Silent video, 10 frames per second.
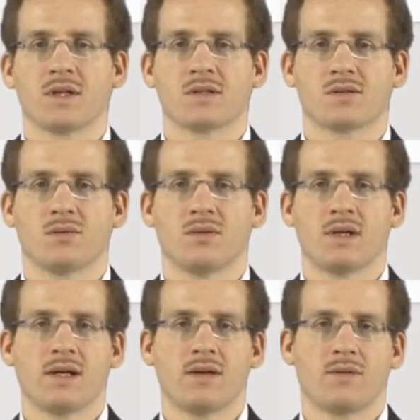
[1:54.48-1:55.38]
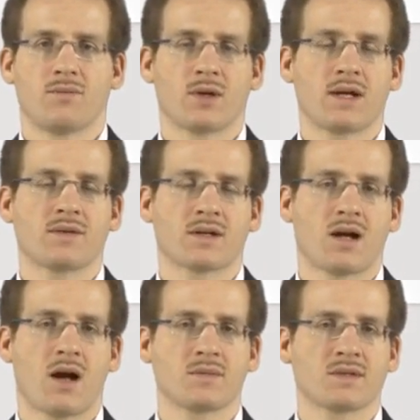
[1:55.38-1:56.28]
So whatever
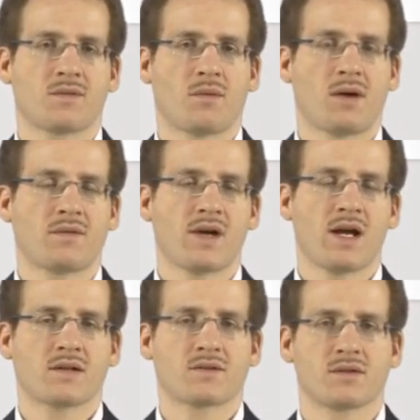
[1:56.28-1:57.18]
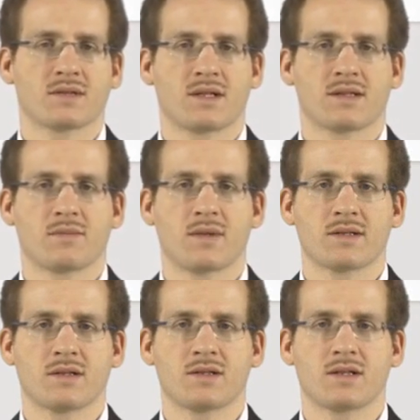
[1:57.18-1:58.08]
comes from other actors as a
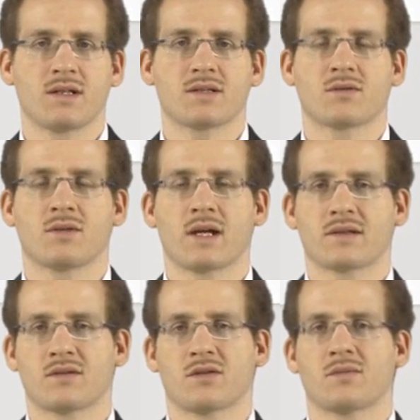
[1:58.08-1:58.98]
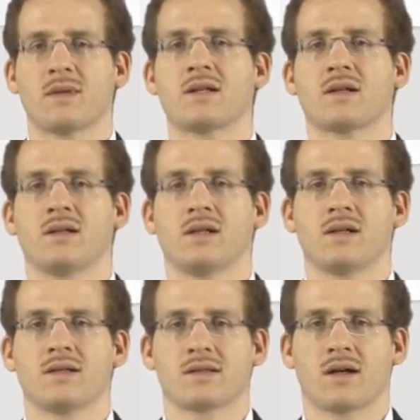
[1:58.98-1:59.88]
message is collected automatically
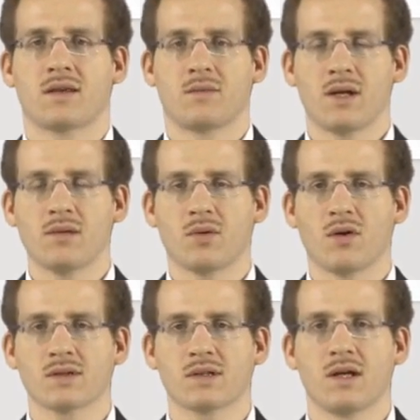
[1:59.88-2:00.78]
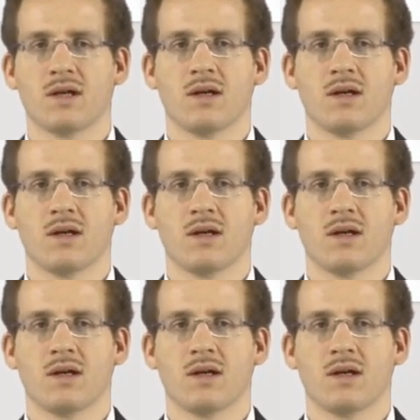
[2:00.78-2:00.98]
inside the mailbox.